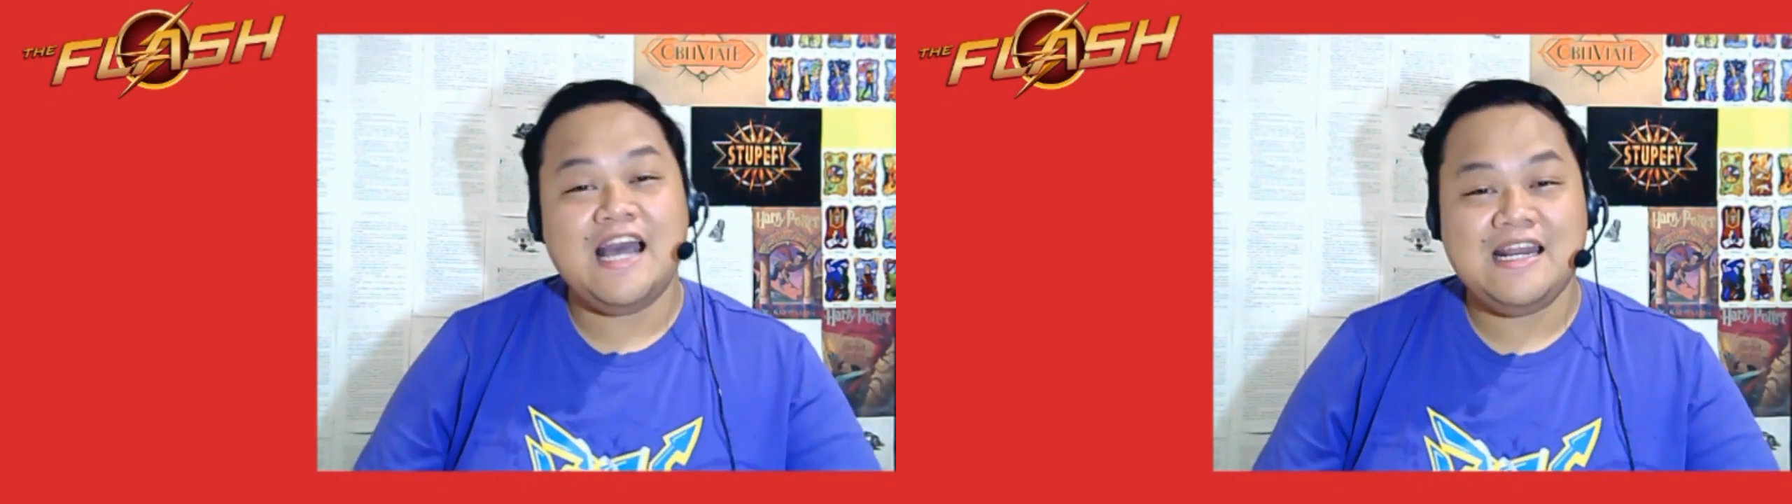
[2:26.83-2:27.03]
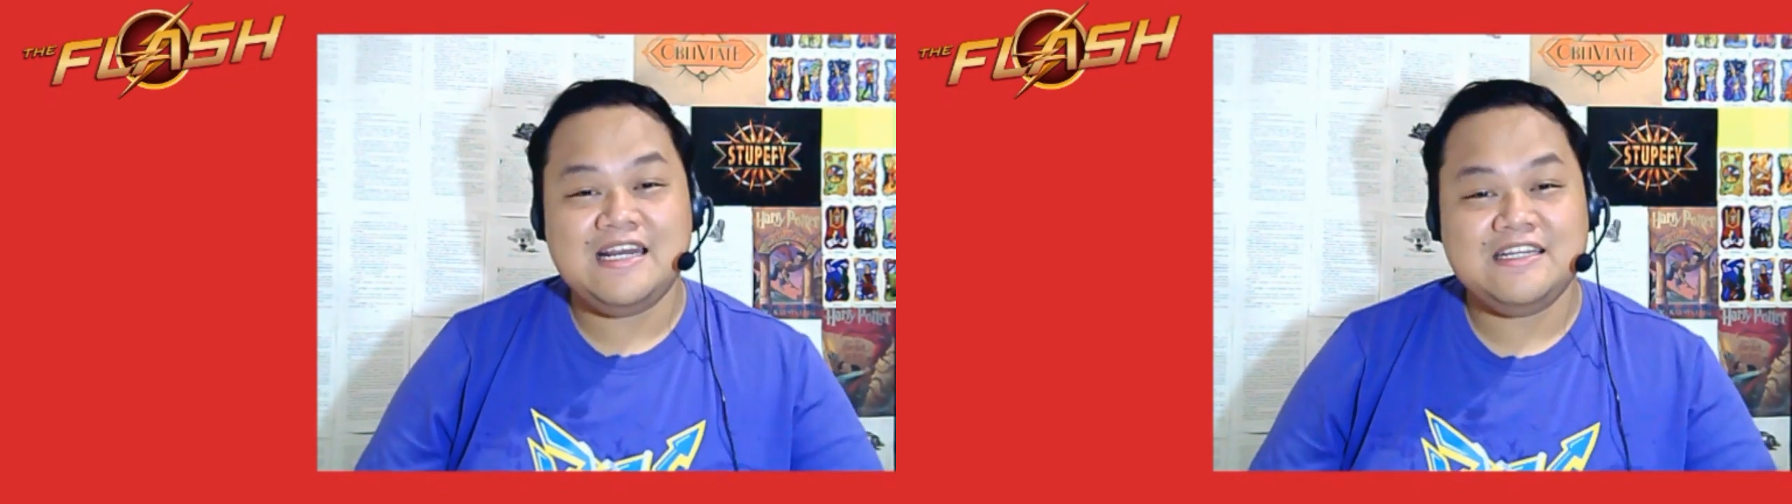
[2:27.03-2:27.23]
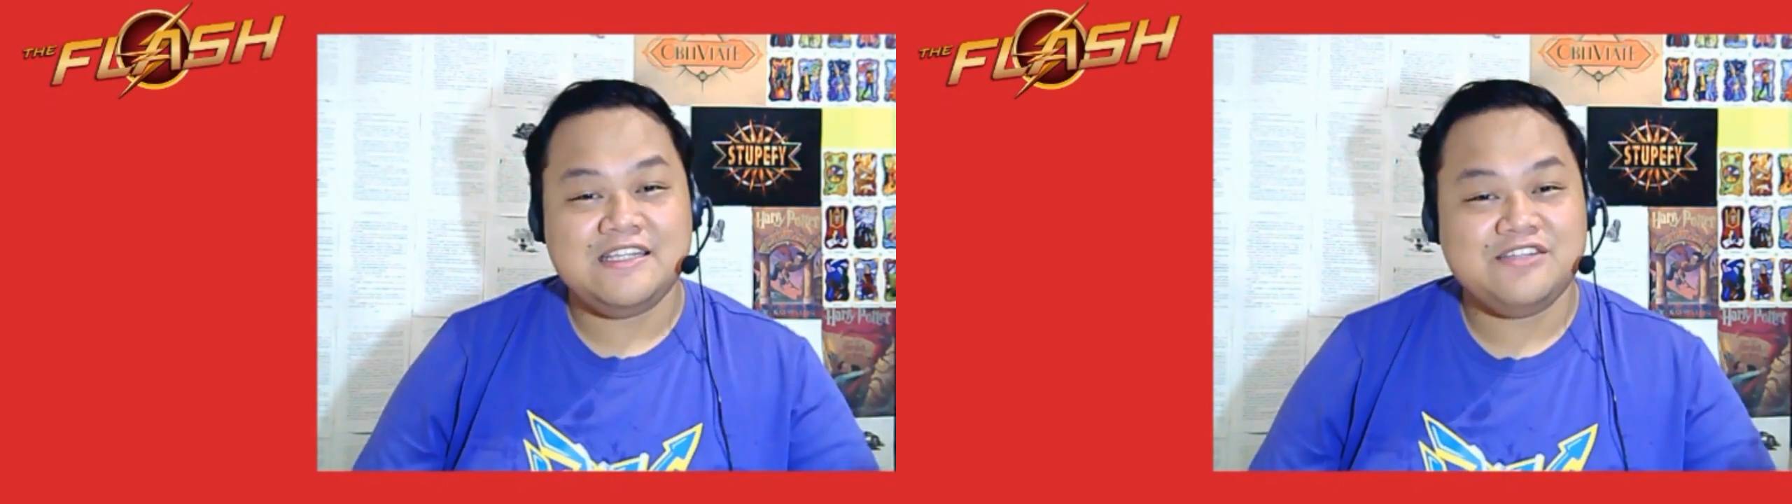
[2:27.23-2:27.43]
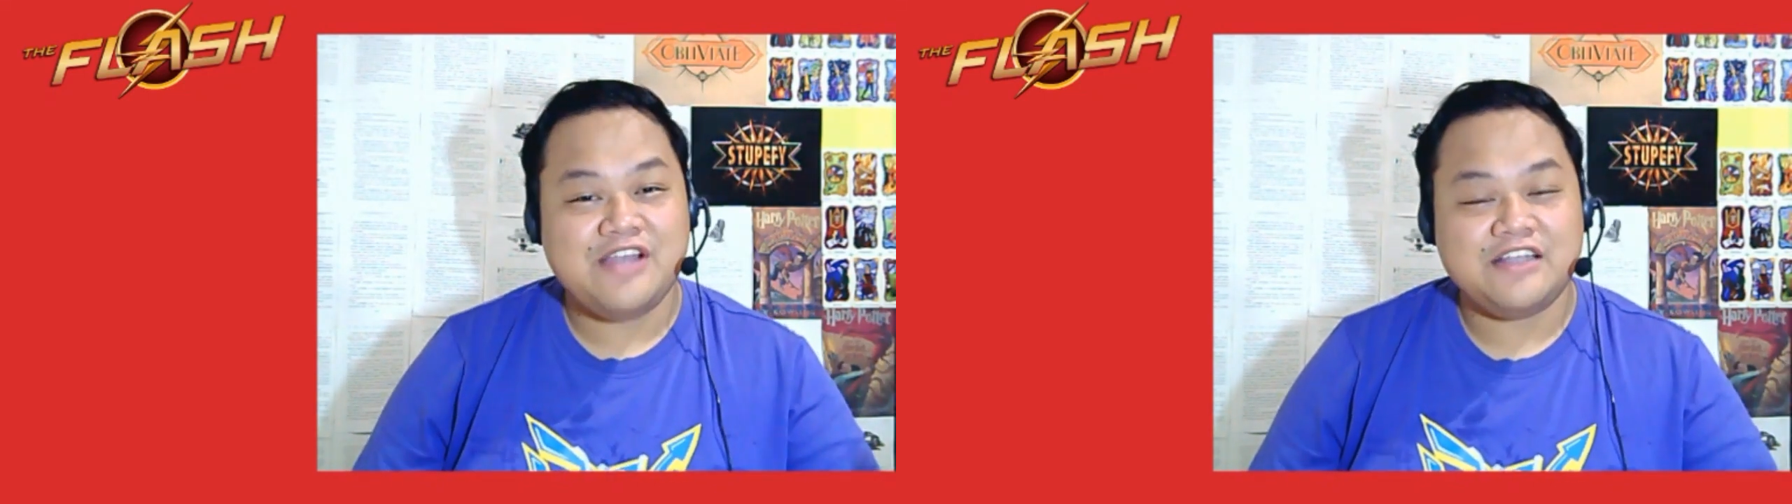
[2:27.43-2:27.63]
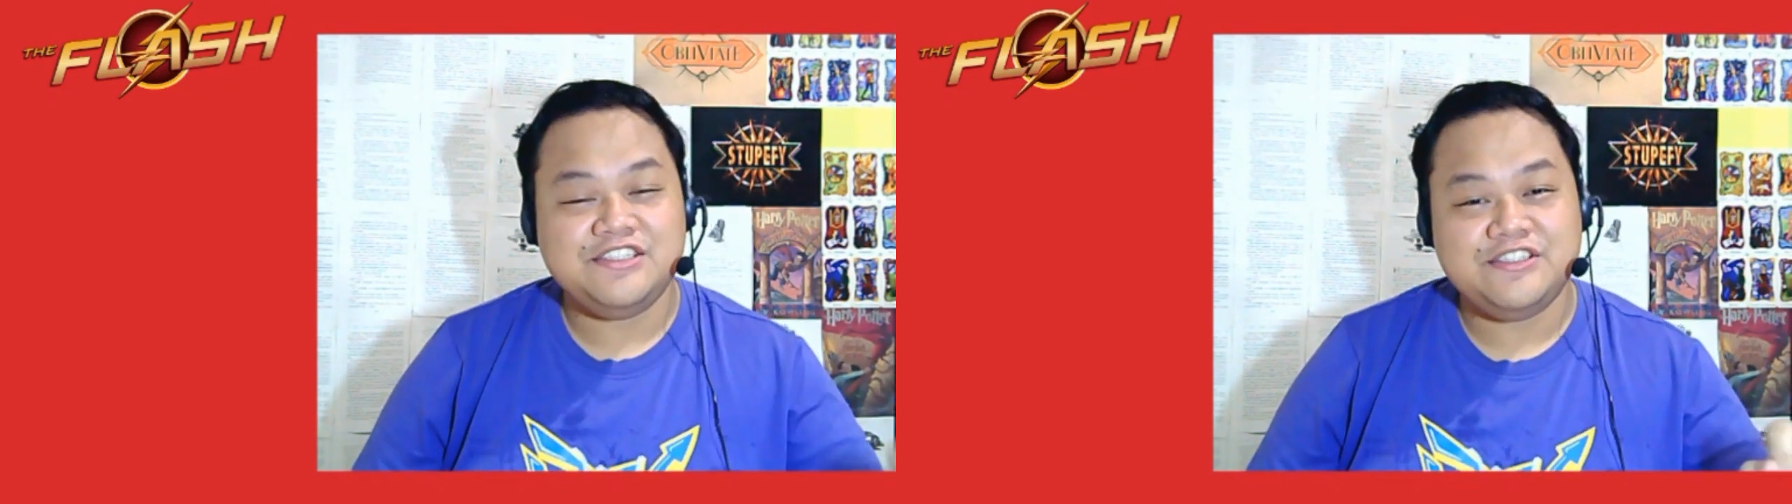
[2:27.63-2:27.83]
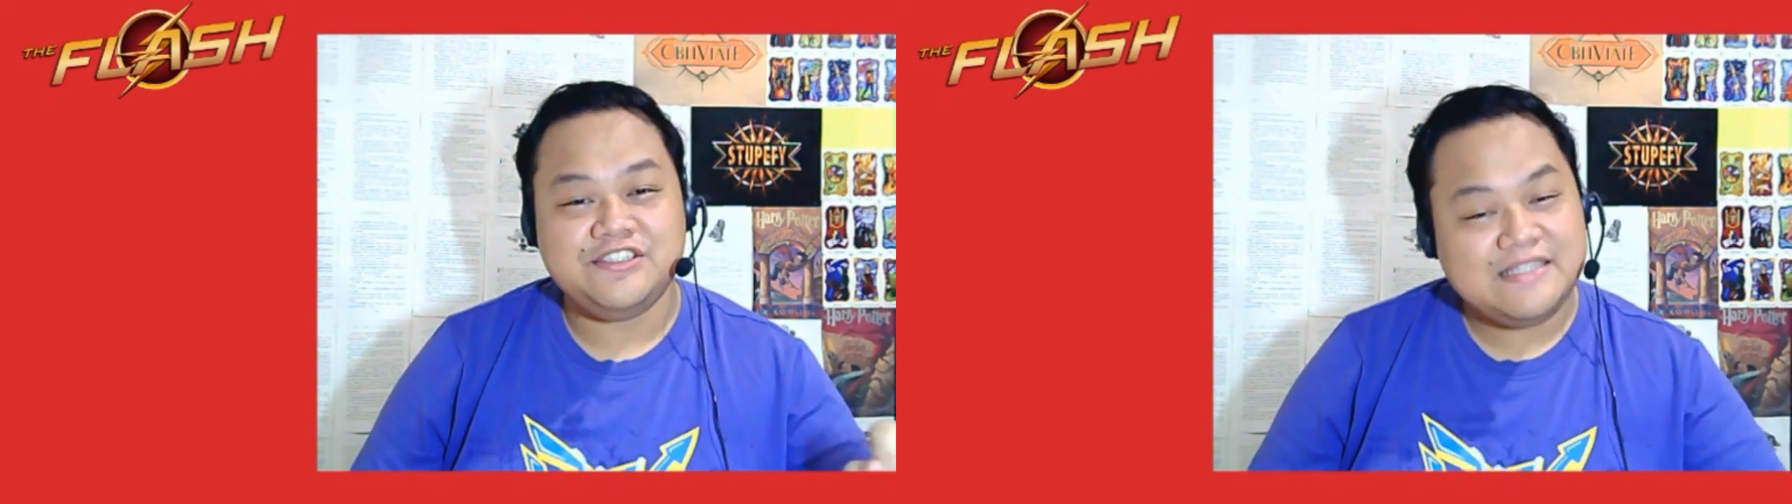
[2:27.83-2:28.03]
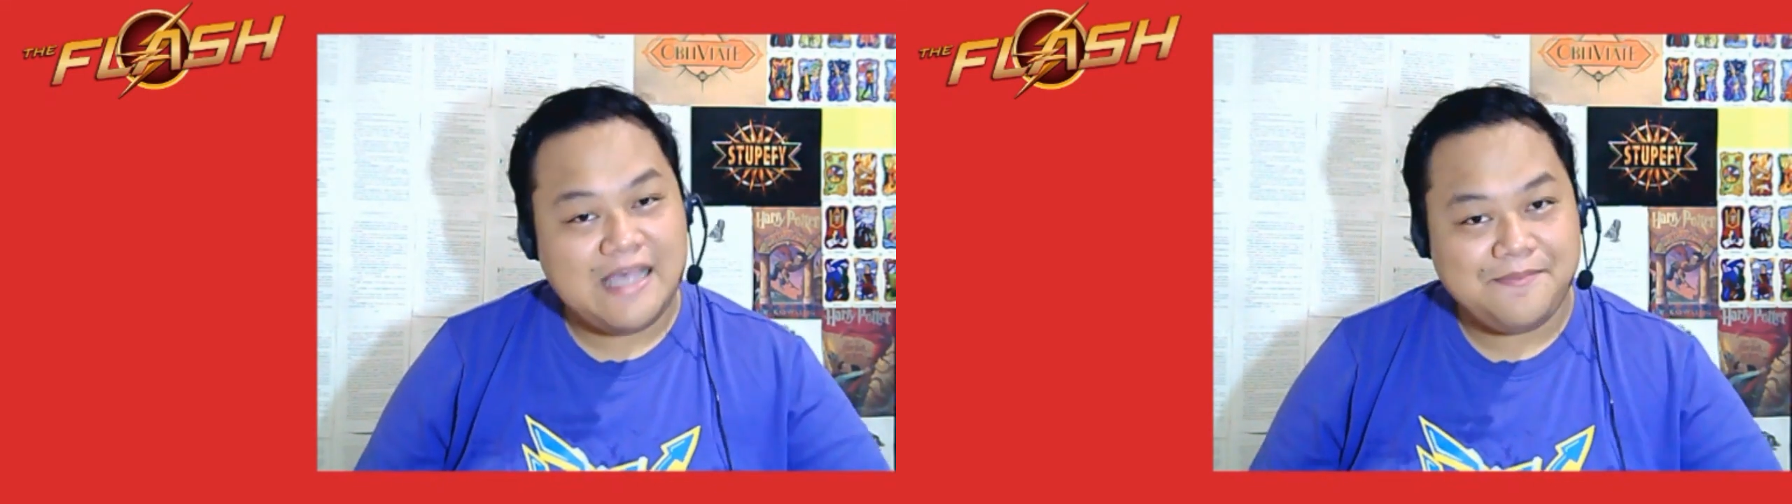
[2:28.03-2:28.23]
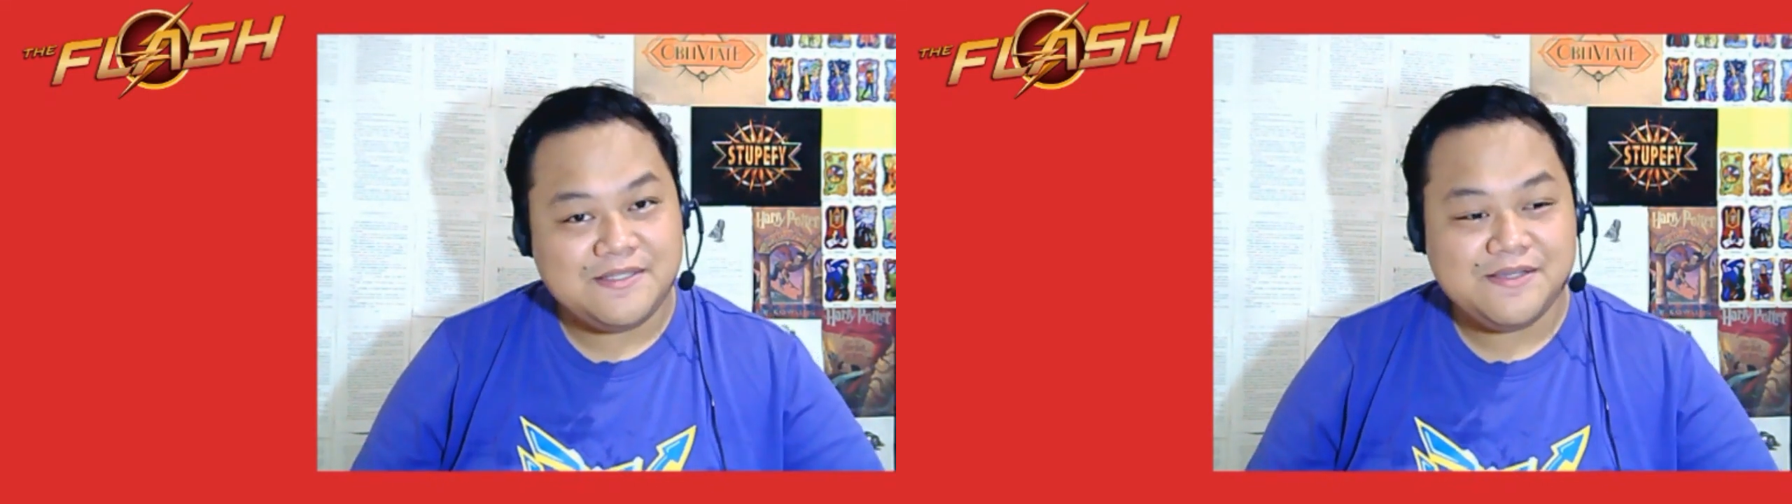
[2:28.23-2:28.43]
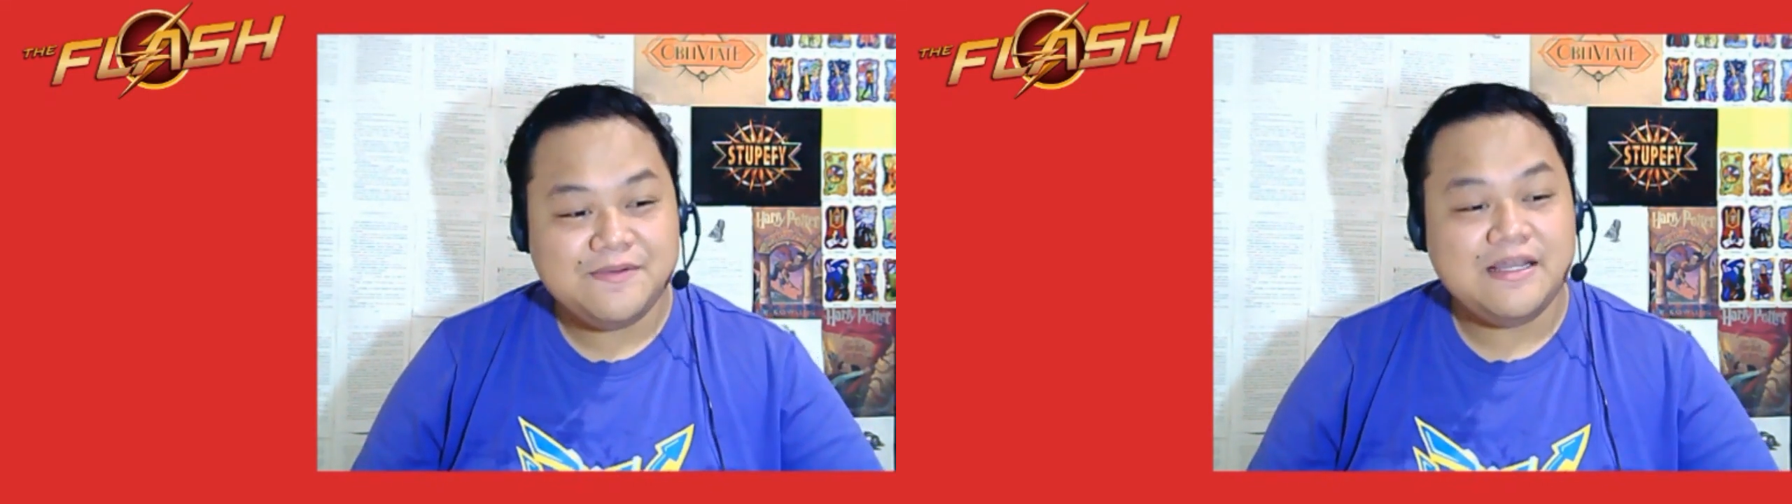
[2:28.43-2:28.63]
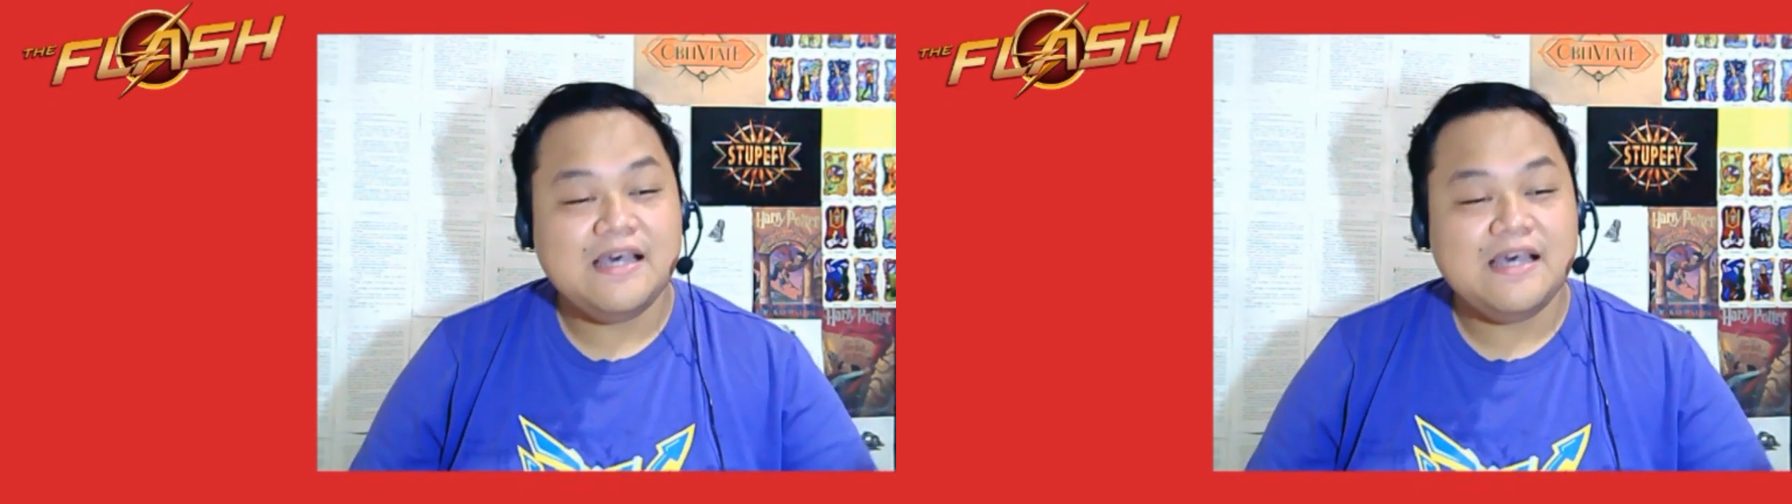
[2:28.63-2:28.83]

unedited reaction of this episode,